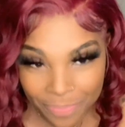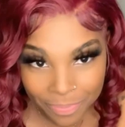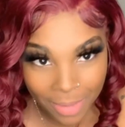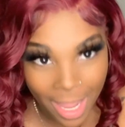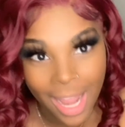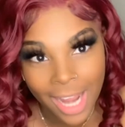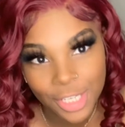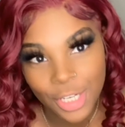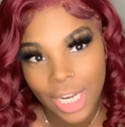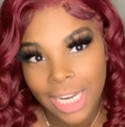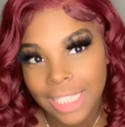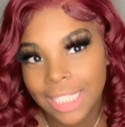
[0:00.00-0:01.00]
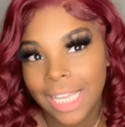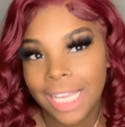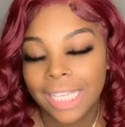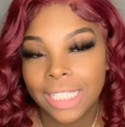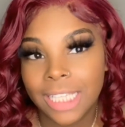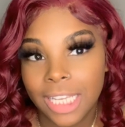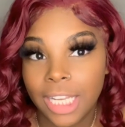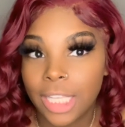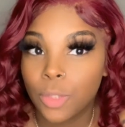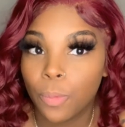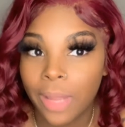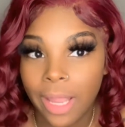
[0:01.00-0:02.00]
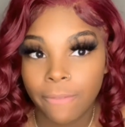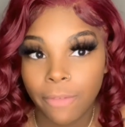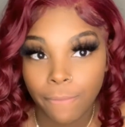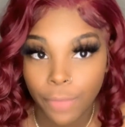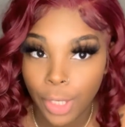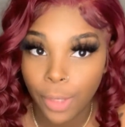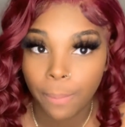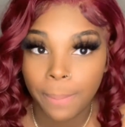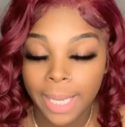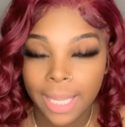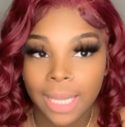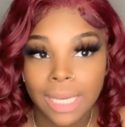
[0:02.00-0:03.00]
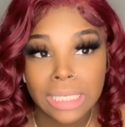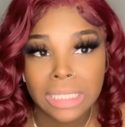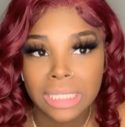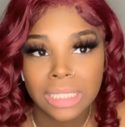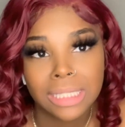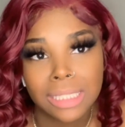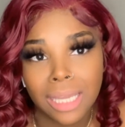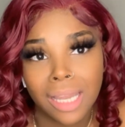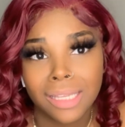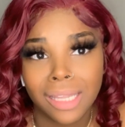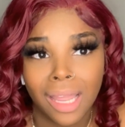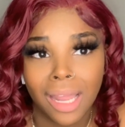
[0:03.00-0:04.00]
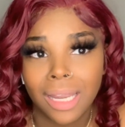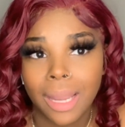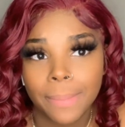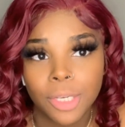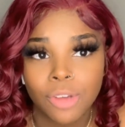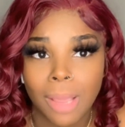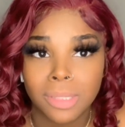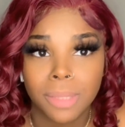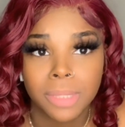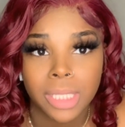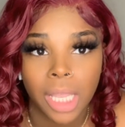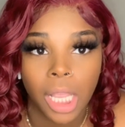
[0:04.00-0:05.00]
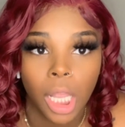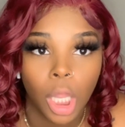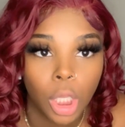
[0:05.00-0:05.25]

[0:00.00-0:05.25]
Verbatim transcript: But all right, y'all, let's get into this wig review because, yeah, let me drop some tea.